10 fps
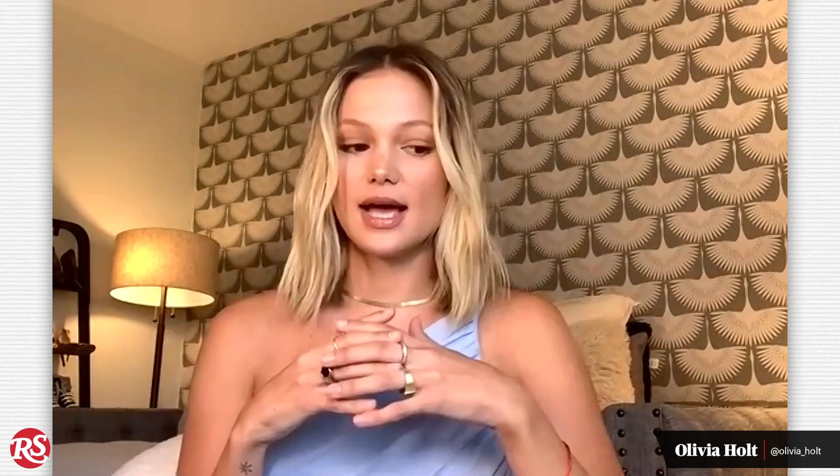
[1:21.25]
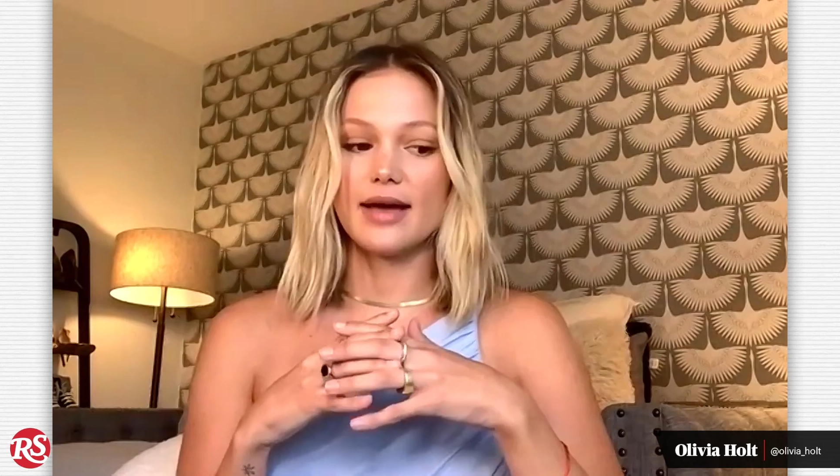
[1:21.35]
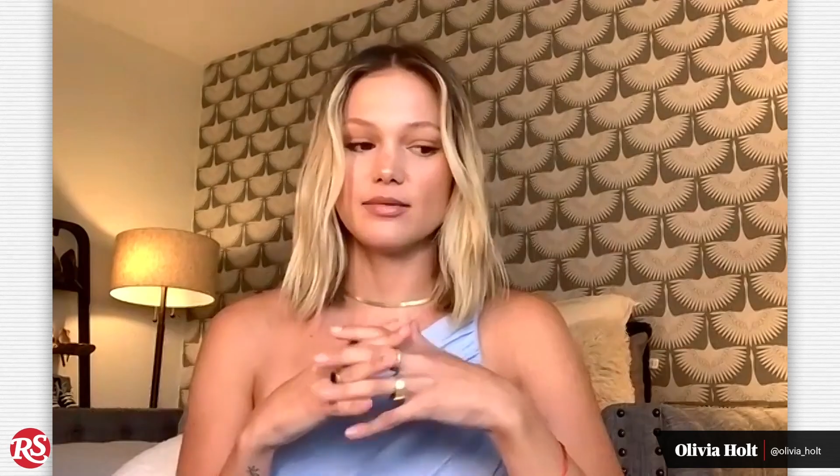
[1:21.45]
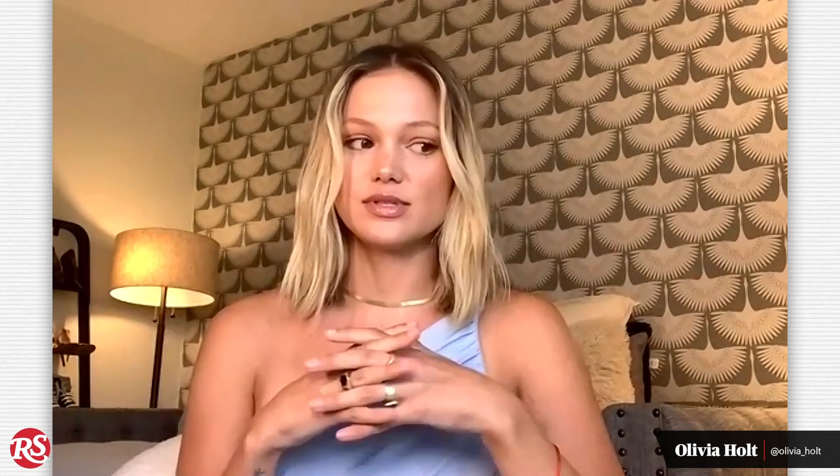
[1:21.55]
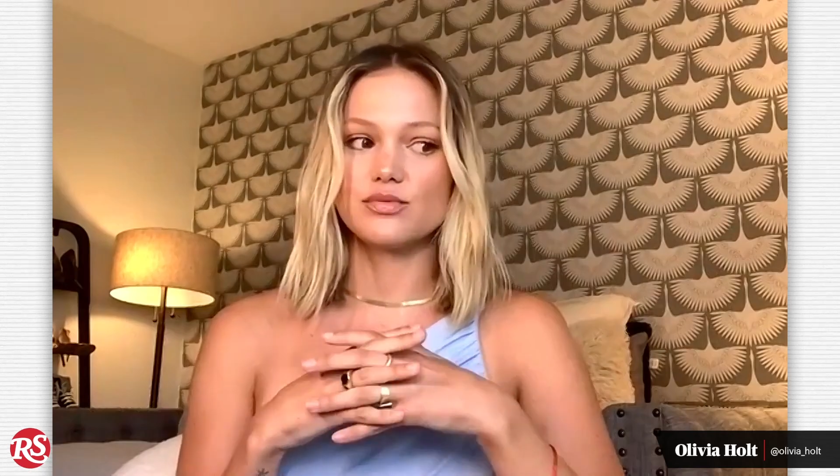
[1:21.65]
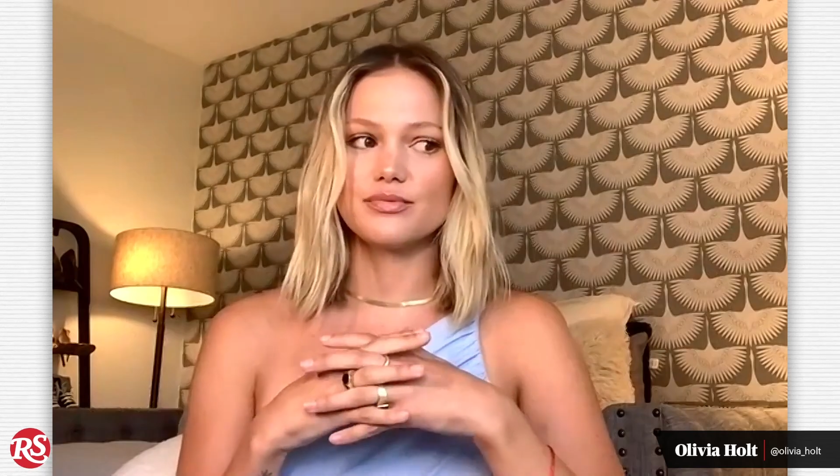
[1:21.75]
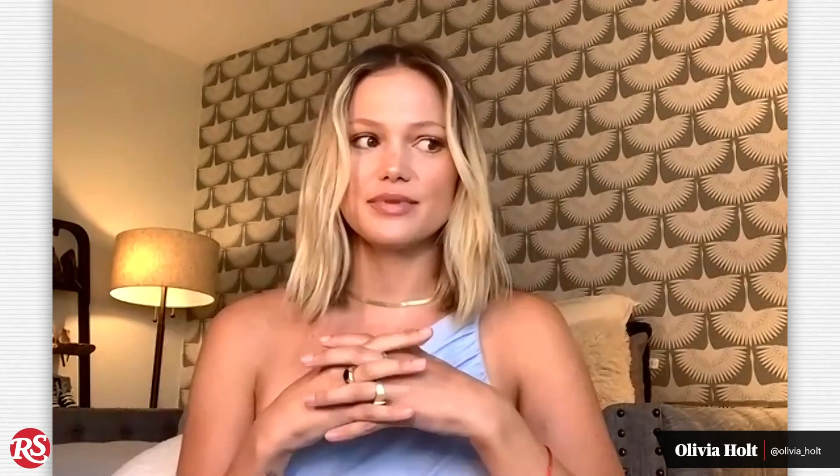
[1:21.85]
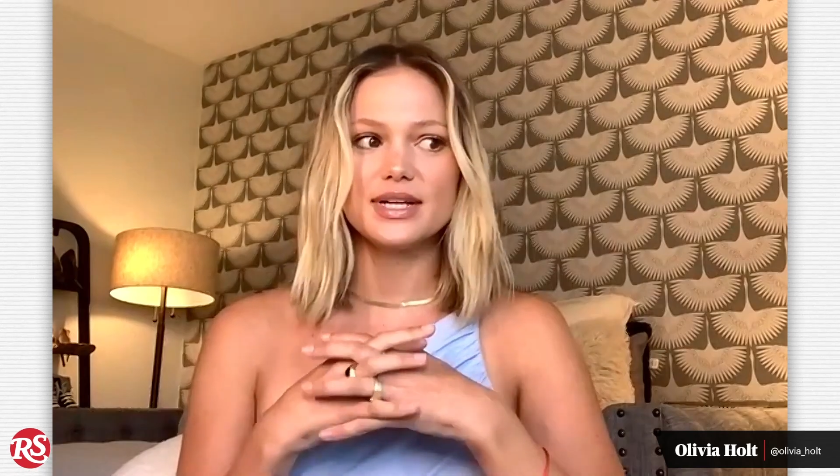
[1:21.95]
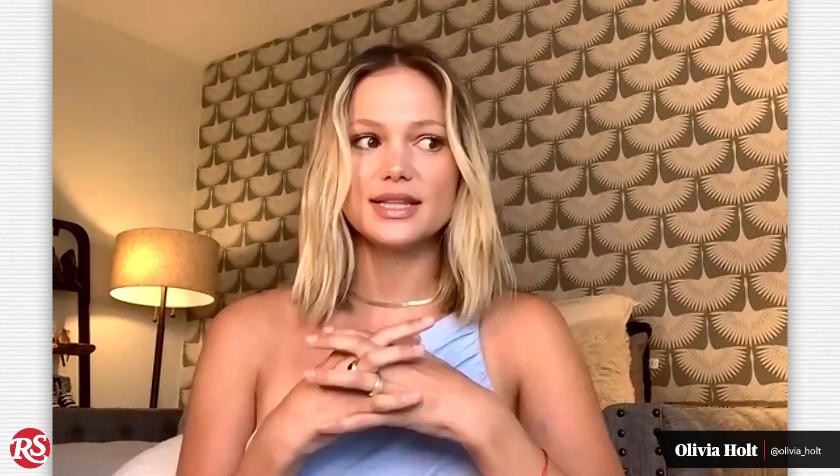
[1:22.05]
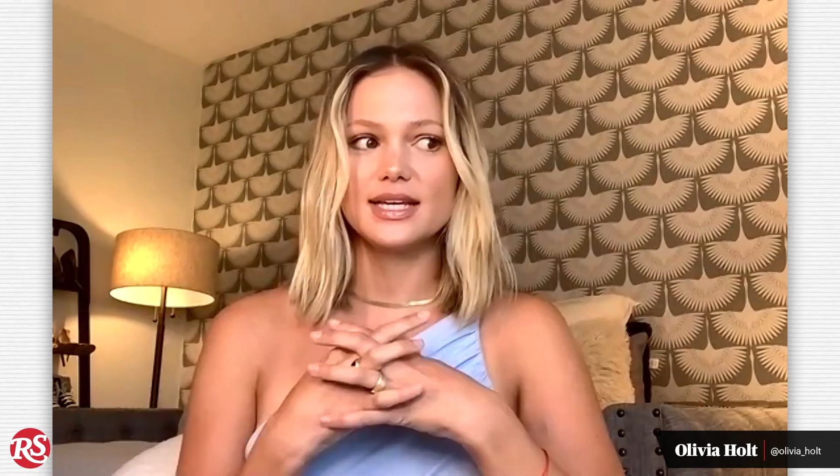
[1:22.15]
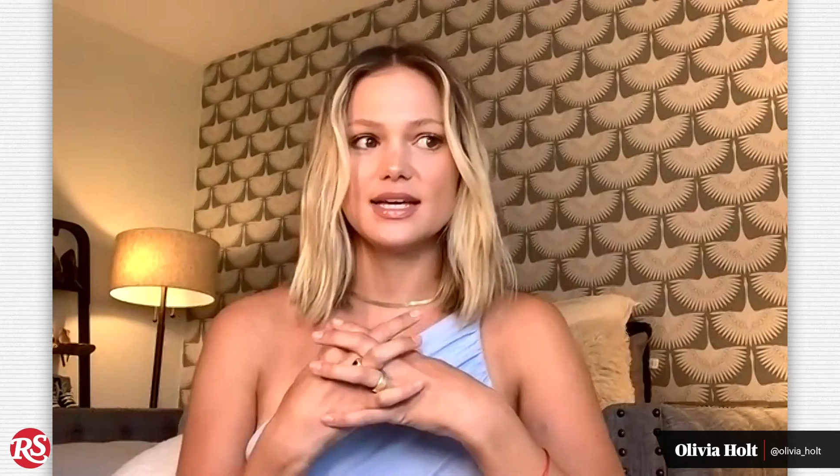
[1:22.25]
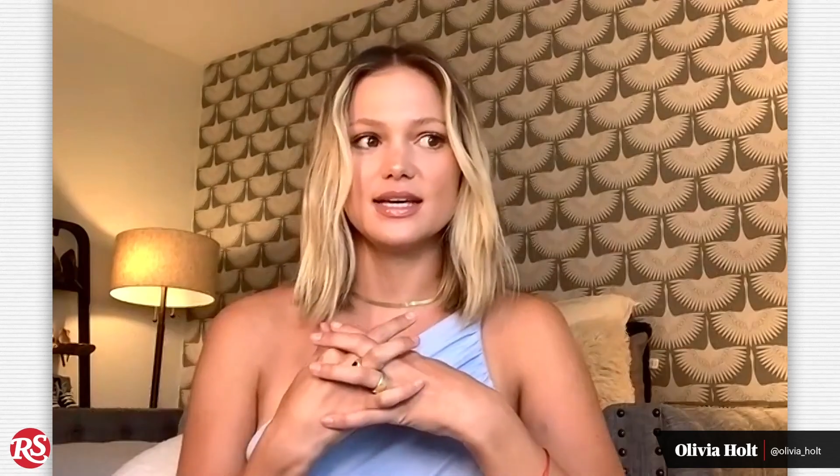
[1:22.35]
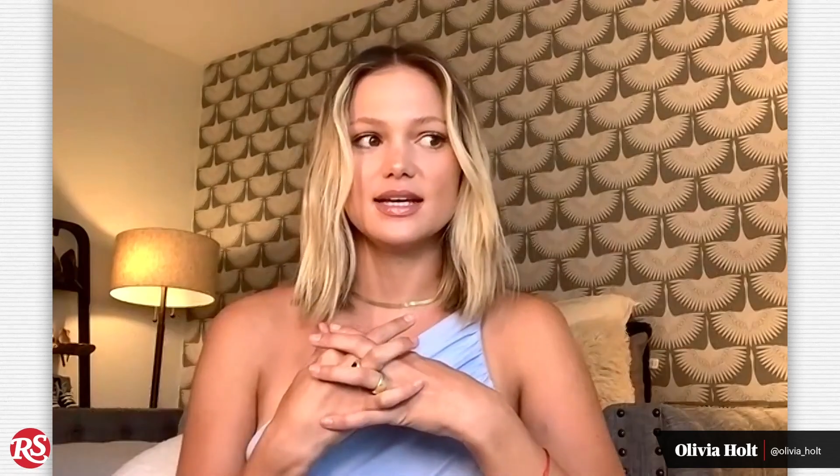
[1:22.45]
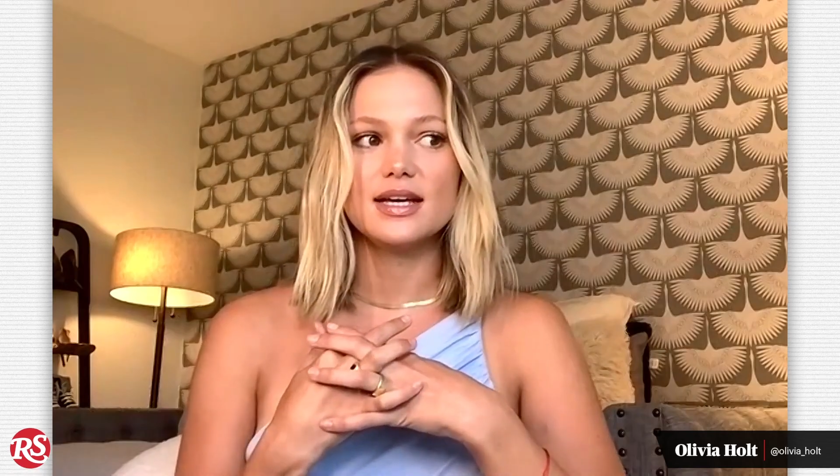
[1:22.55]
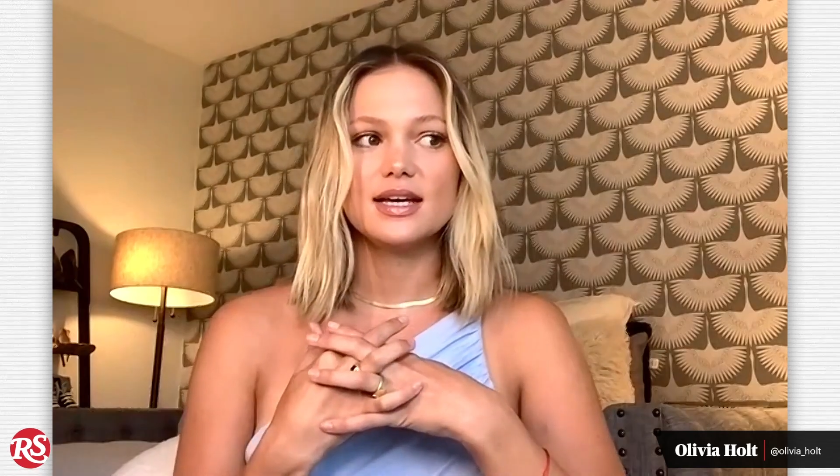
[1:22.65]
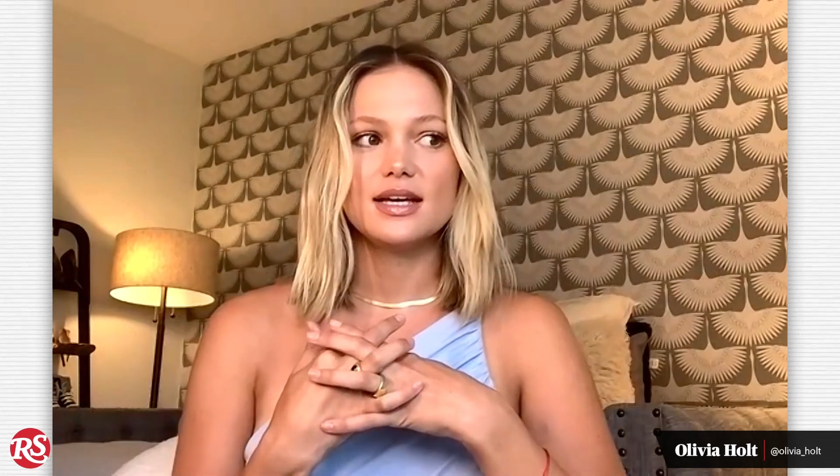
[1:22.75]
I was really